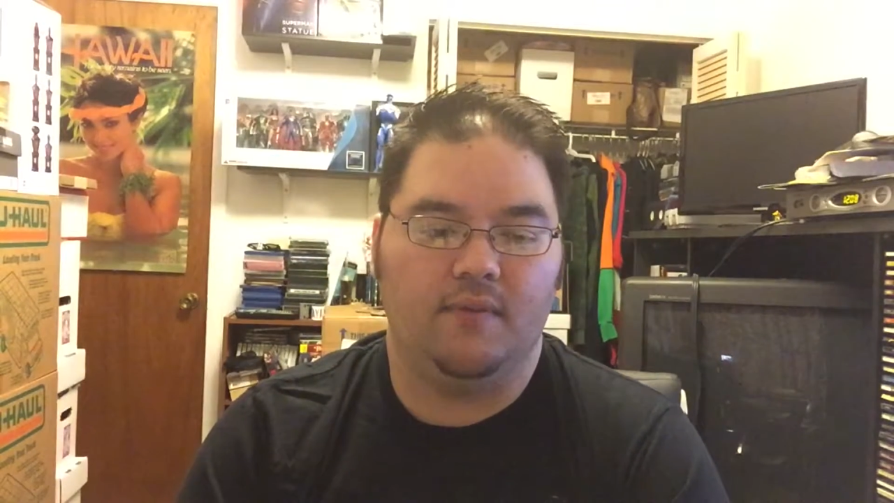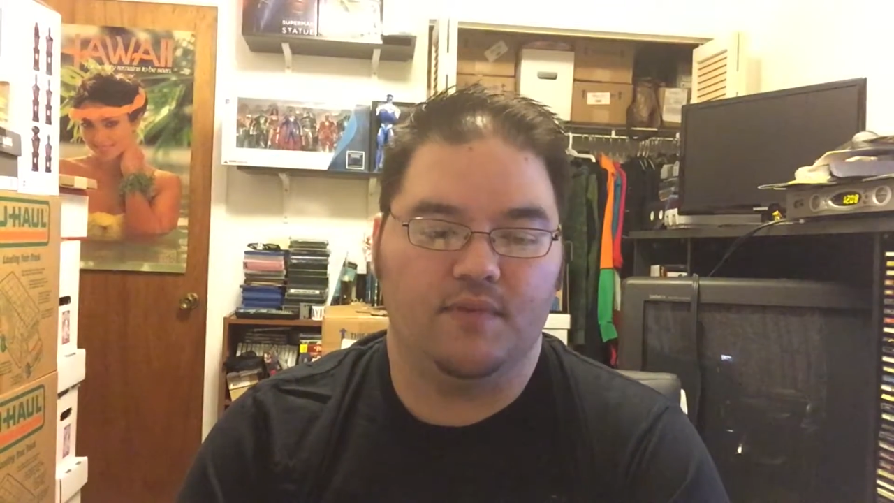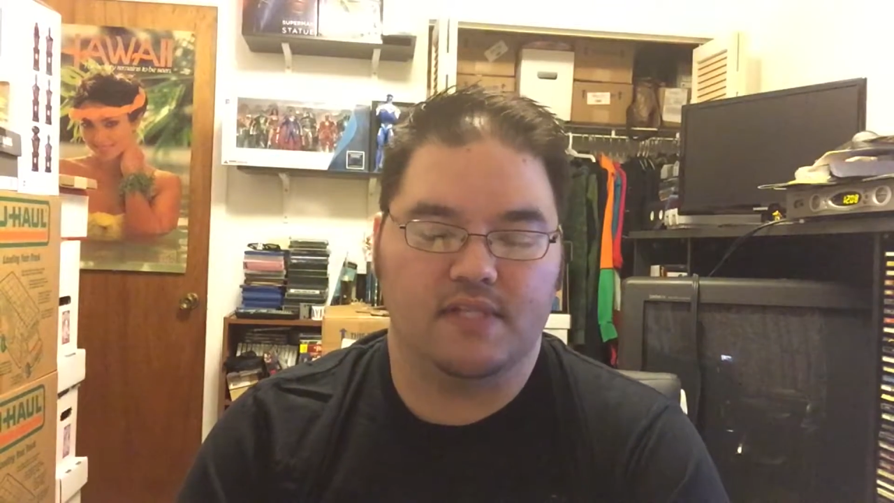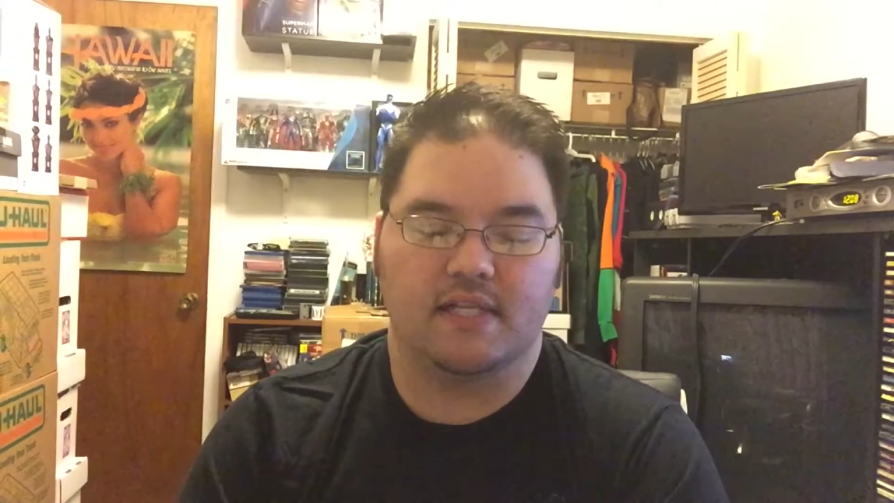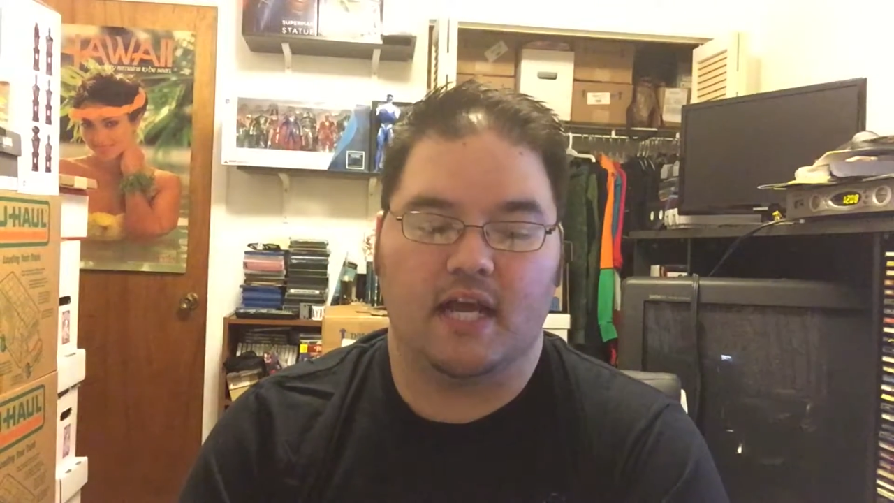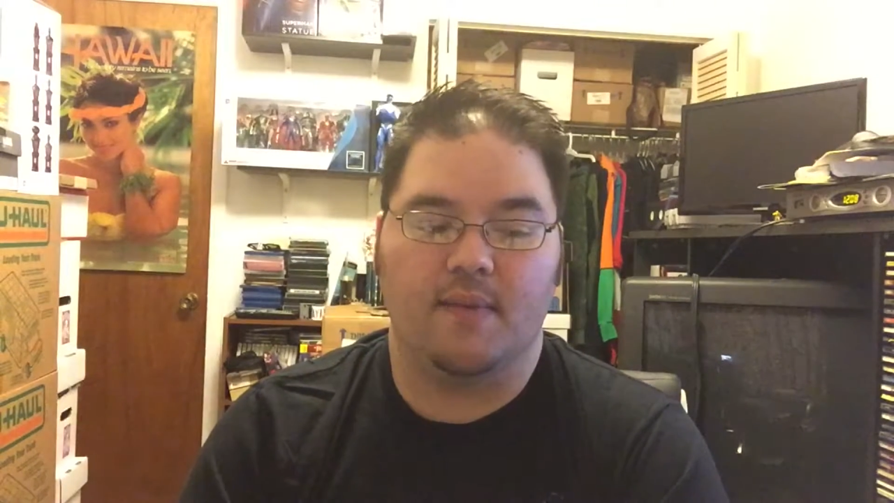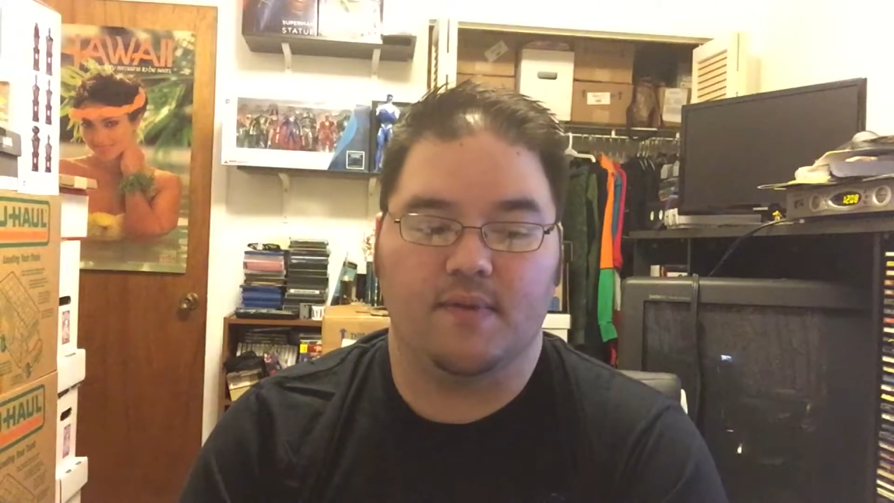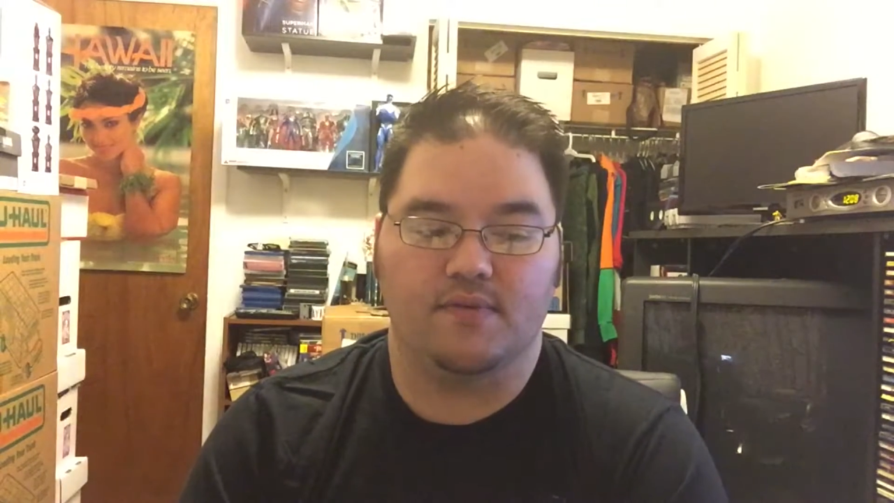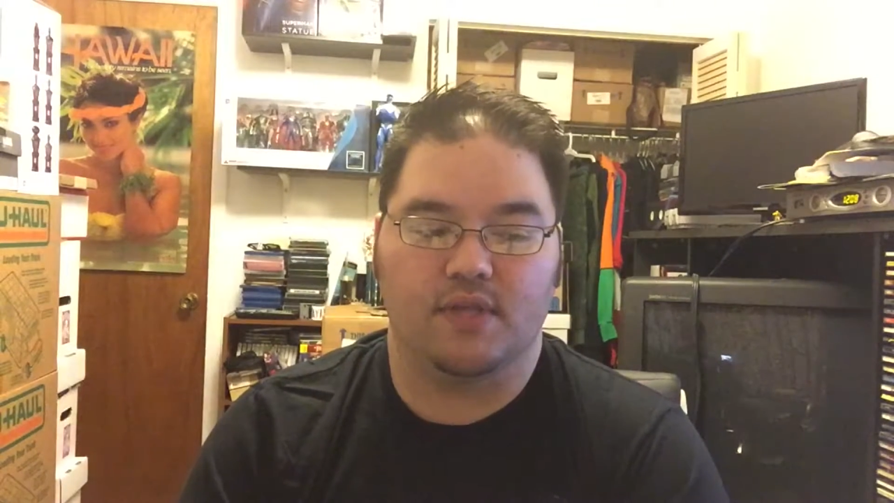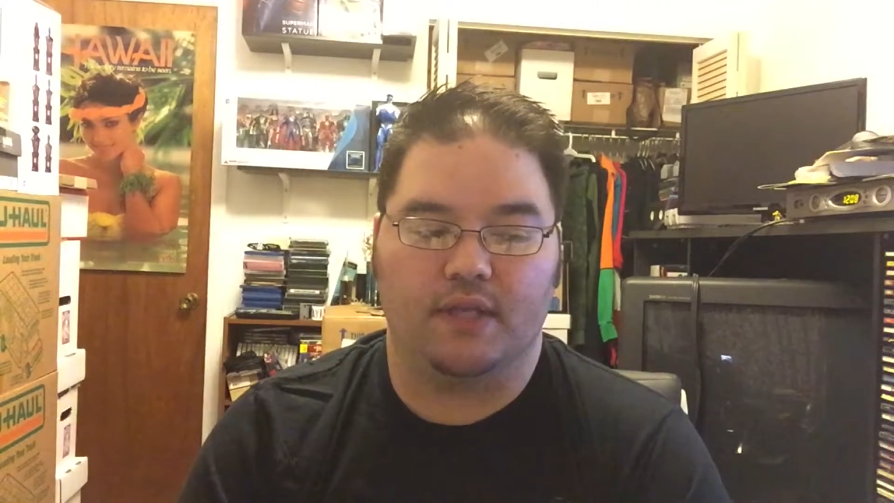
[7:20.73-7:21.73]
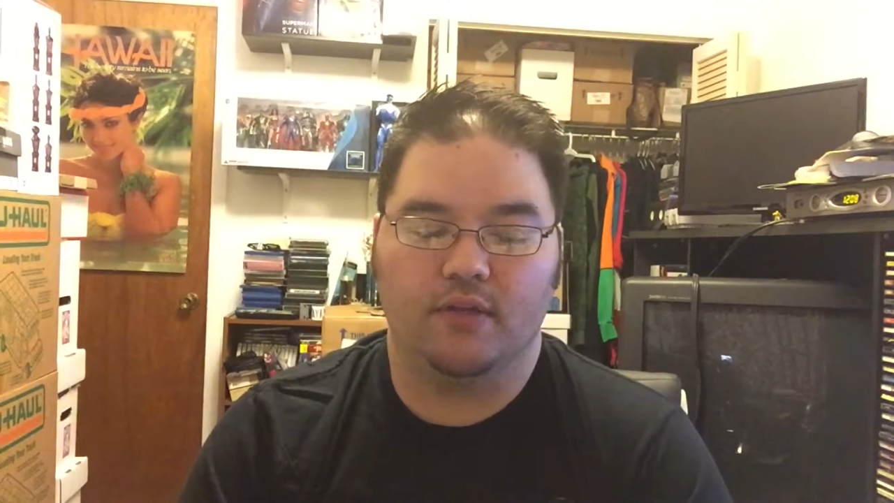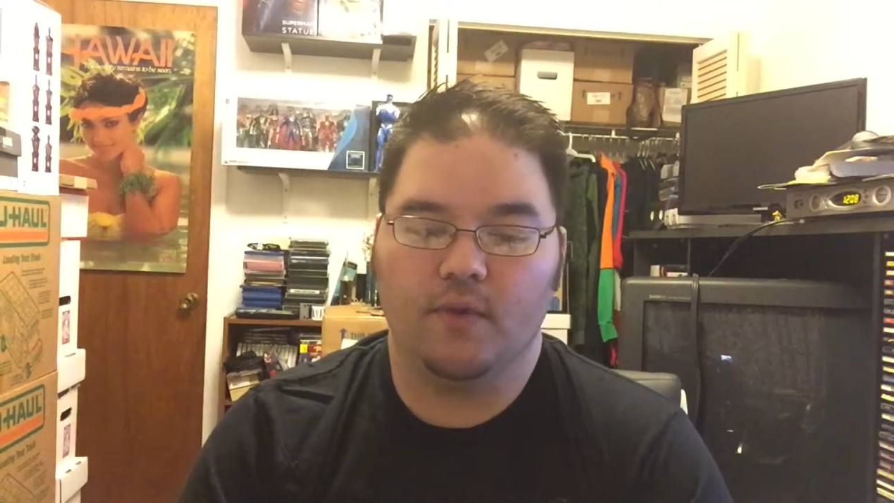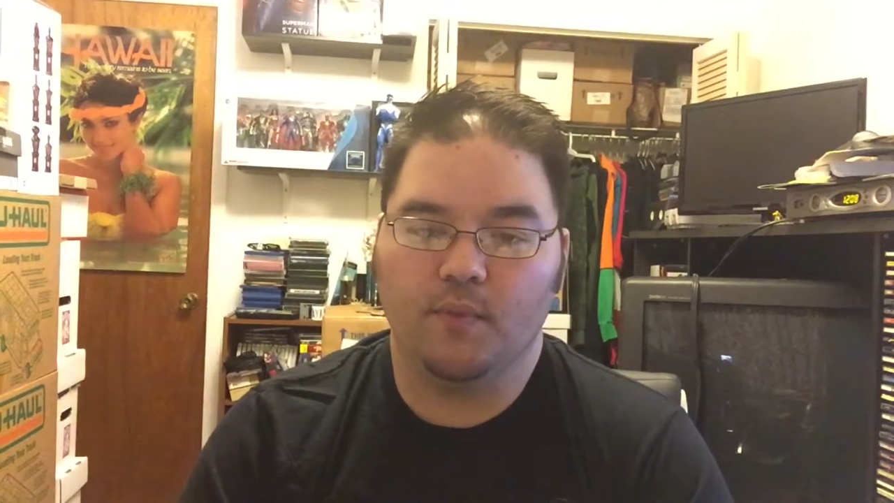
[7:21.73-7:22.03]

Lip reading: This time it was like, "No,